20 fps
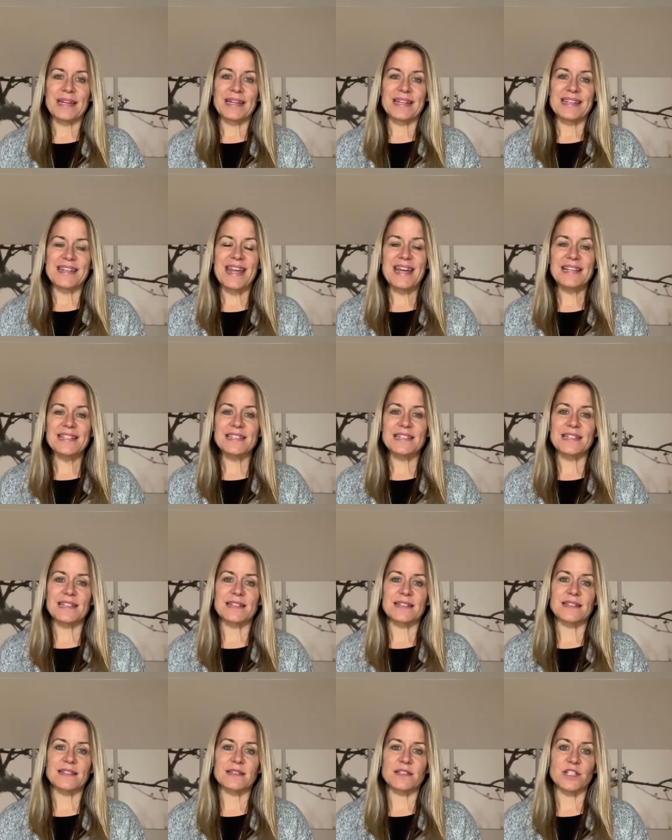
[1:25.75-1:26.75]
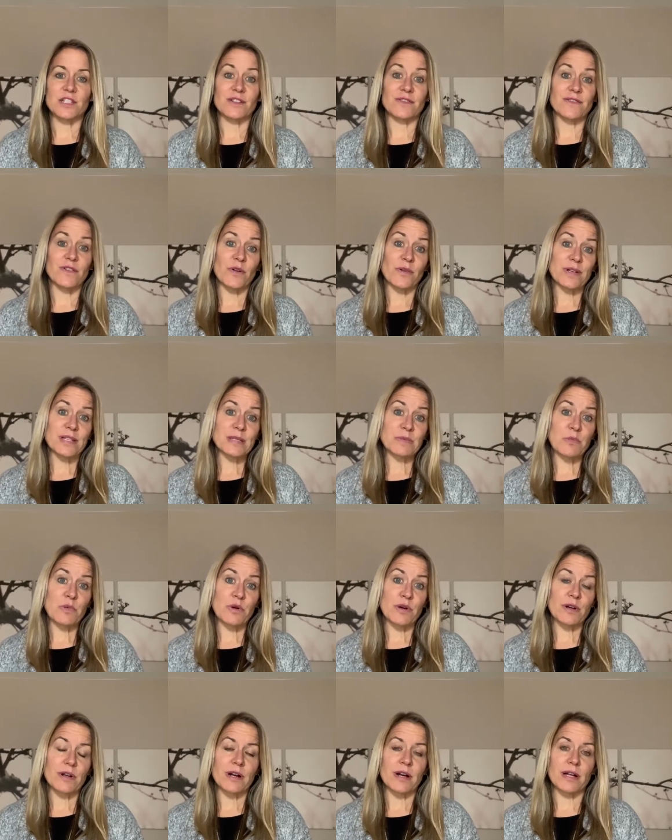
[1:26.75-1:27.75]
Next is, do you focus
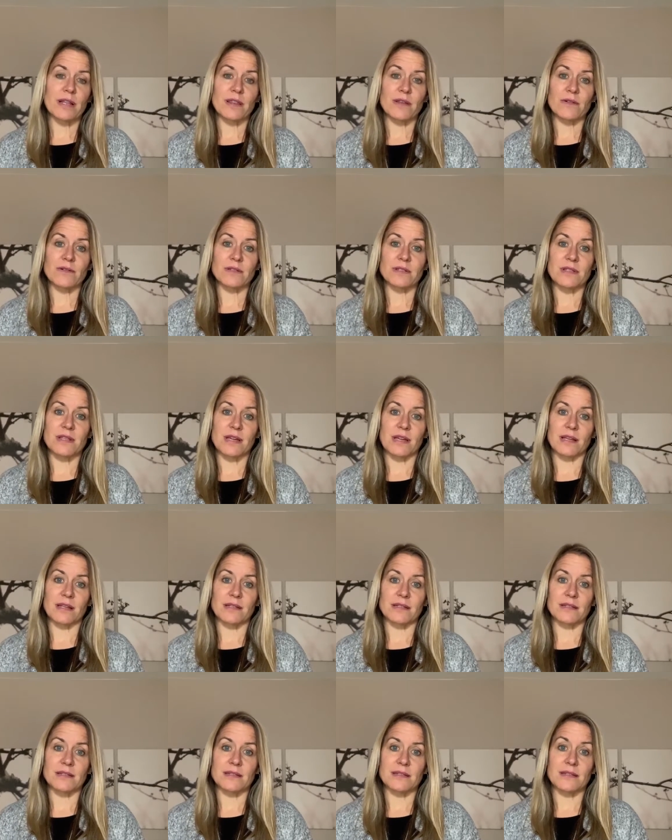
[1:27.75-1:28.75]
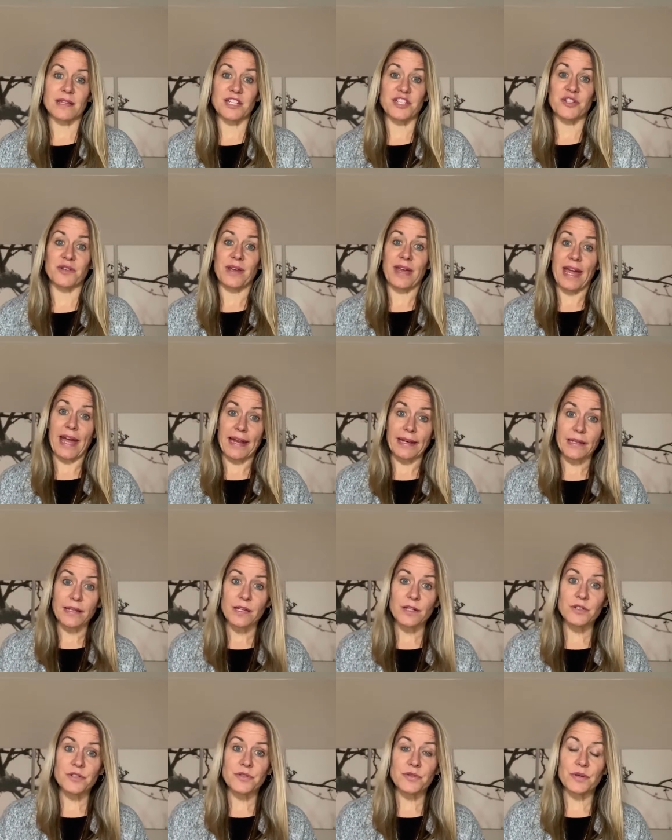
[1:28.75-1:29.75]
more on those things that you can
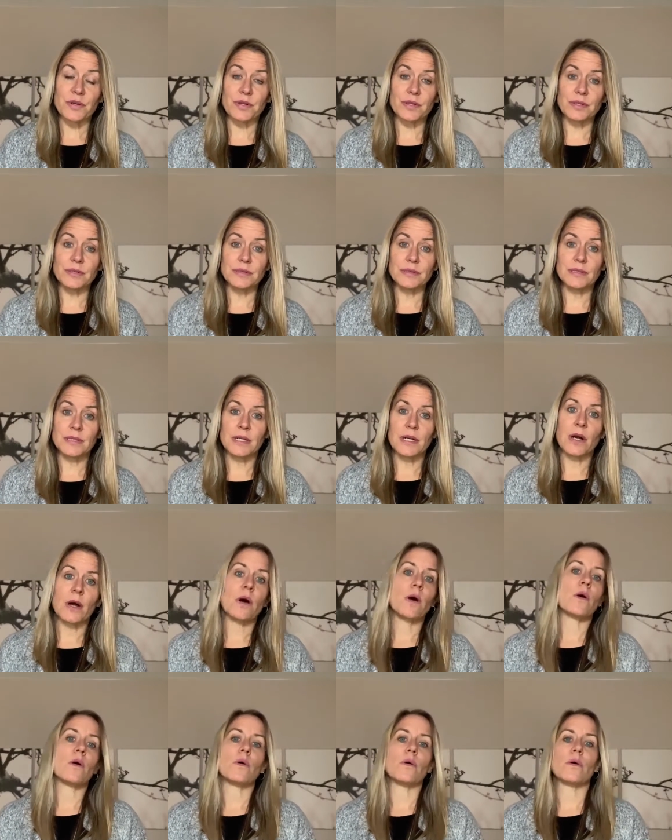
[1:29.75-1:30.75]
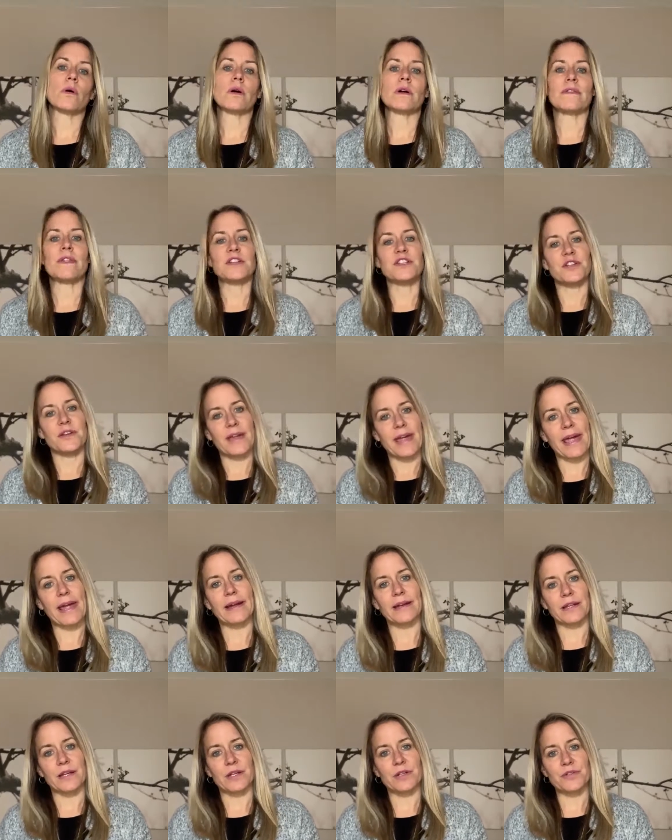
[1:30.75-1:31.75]
control or that you
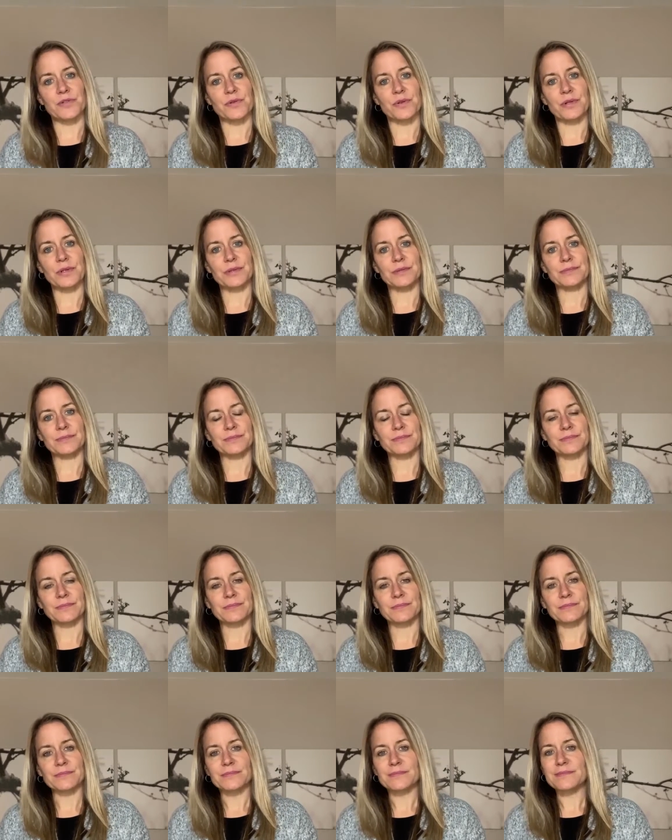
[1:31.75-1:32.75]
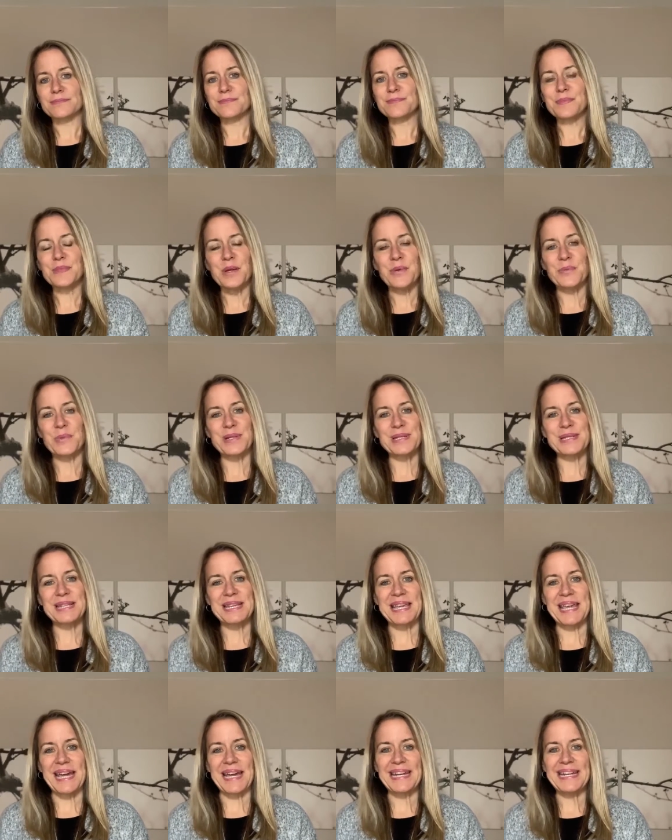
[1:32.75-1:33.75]
can't control? Once
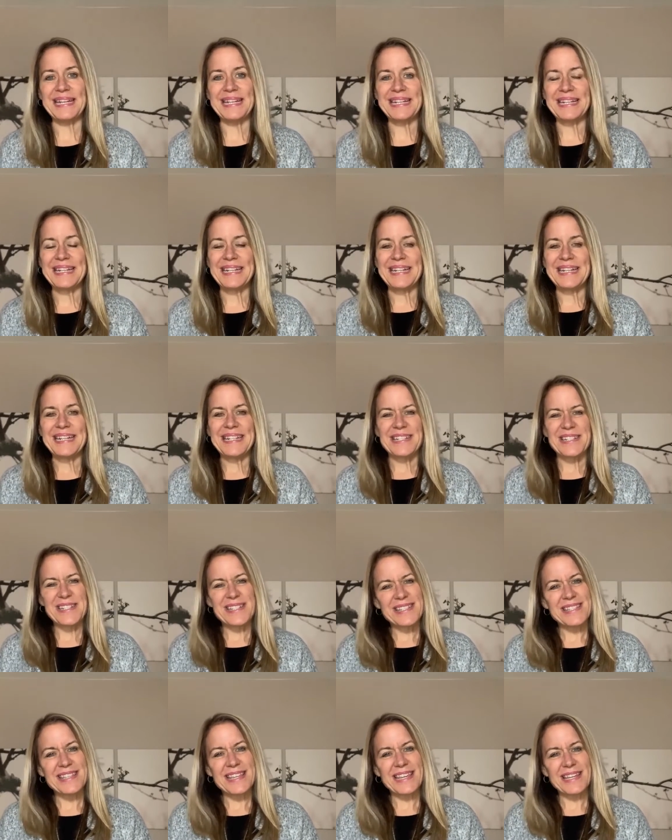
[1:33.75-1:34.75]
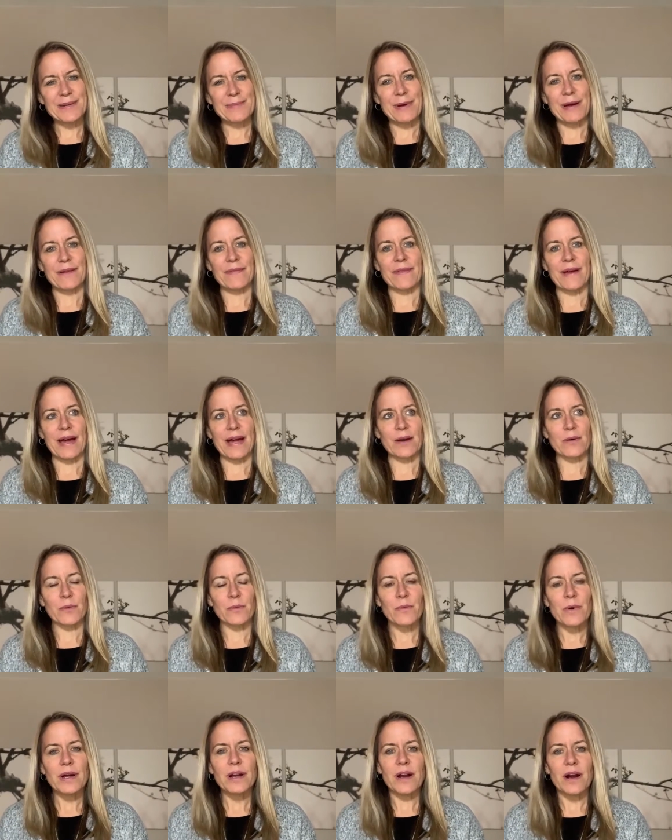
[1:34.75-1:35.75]
again, just think about that.
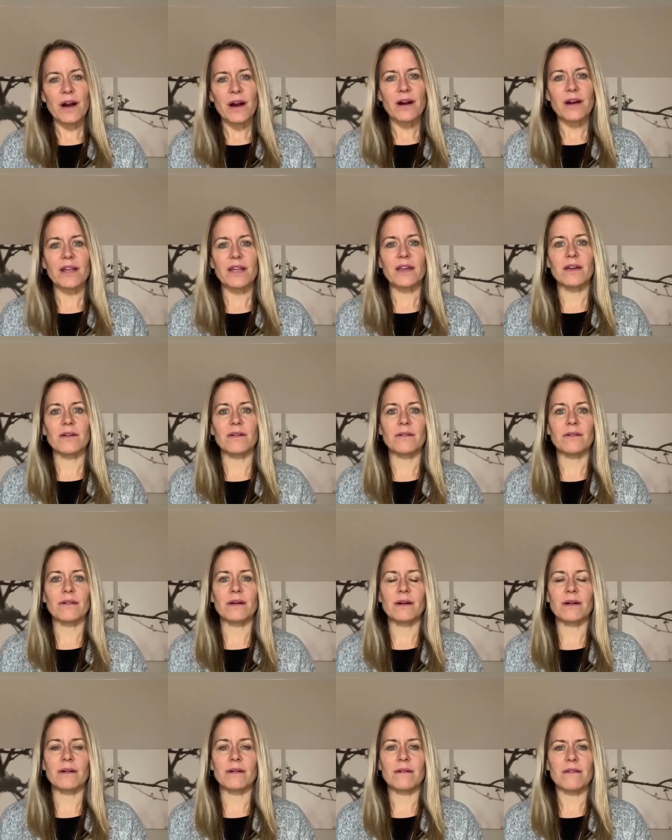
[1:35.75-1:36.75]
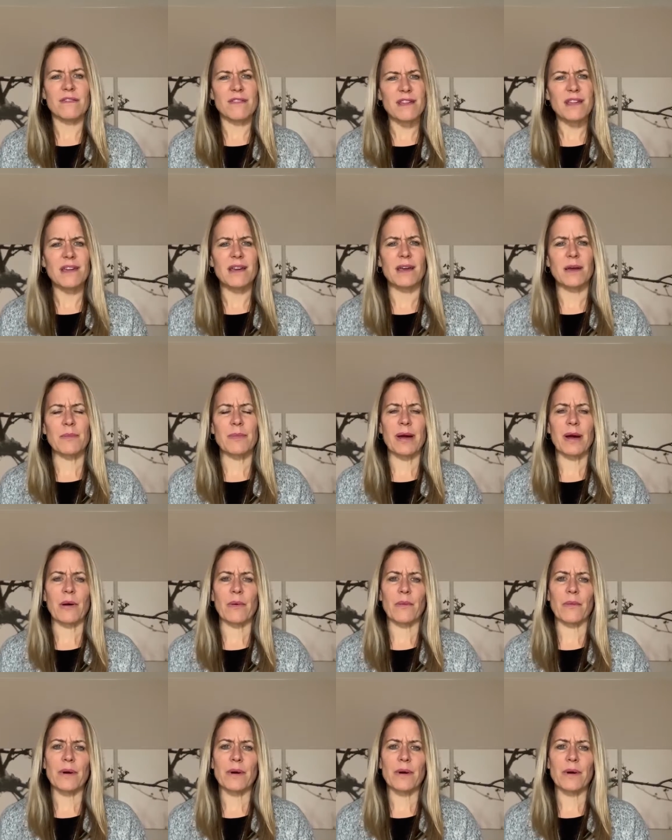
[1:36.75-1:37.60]
What are you thinking about?